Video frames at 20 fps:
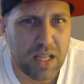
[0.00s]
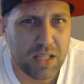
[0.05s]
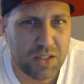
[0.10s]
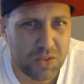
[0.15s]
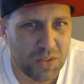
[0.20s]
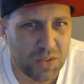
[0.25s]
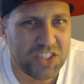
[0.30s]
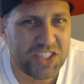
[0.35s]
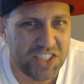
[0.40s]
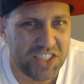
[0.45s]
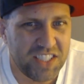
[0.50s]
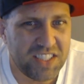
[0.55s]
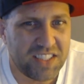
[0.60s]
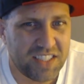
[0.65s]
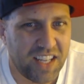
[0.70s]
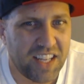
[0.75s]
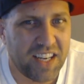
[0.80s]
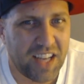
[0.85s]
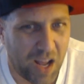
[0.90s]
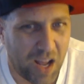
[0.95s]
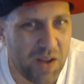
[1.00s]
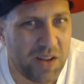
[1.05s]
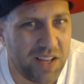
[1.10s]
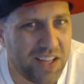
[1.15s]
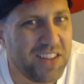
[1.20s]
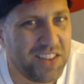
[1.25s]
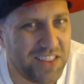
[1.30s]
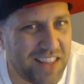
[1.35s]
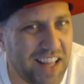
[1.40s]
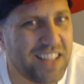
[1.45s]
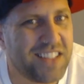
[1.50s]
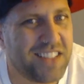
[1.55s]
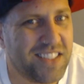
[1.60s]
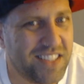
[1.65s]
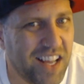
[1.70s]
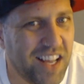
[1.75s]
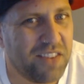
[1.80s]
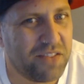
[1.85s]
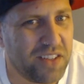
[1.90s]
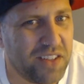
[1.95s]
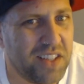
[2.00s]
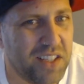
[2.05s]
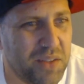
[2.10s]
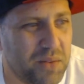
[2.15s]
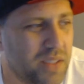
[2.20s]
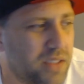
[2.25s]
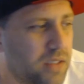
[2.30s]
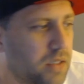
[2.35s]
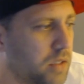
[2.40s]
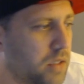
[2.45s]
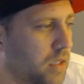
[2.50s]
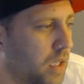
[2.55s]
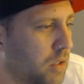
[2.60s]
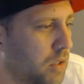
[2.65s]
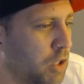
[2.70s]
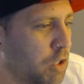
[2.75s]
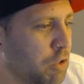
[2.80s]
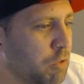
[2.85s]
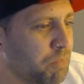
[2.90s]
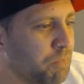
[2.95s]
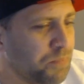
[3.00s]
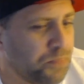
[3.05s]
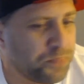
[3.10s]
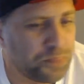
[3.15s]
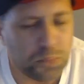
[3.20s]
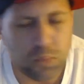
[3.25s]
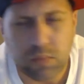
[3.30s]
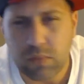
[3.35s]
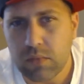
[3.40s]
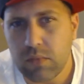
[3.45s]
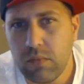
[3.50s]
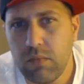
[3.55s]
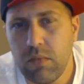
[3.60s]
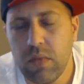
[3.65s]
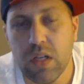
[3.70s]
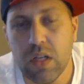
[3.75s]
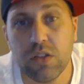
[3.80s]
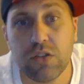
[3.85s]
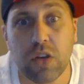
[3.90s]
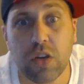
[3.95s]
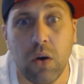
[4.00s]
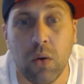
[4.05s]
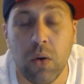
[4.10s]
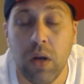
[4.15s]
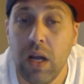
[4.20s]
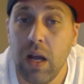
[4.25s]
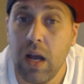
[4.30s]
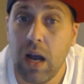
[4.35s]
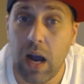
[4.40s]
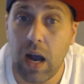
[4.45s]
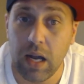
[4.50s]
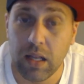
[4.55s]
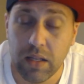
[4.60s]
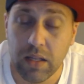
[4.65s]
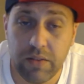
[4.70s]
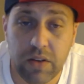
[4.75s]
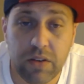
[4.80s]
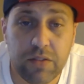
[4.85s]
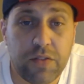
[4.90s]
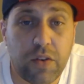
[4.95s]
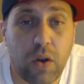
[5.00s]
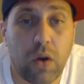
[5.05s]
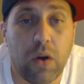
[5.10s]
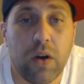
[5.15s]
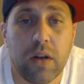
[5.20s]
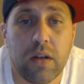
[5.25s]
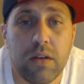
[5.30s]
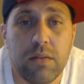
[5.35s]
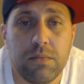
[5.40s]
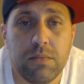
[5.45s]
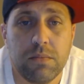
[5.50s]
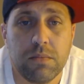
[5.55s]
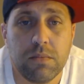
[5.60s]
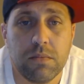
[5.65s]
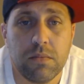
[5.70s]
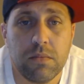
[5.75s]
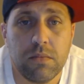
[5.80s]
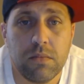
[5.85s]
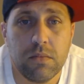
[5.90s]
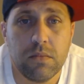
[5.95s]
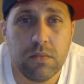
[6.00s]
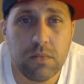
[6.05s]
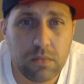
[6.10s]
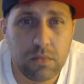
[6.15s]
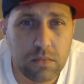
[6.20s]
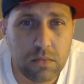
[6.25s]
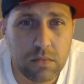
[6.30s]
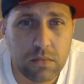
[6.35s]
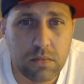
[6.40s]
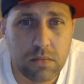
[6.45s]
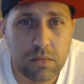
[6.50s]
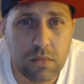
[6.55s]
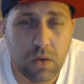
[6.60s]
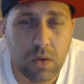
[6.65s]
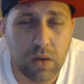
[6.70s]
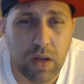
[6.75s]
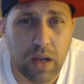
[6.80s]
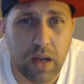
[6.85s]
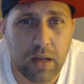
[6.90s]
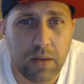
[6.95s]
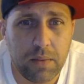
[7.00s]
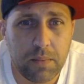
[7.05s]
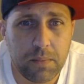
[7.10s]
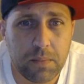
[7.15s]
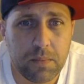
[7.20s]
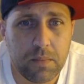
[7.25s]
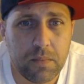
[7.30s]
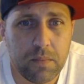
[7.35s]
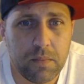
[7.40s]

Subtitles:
That's what she said. That's definitely what she said. So, I live in Florida. Okay?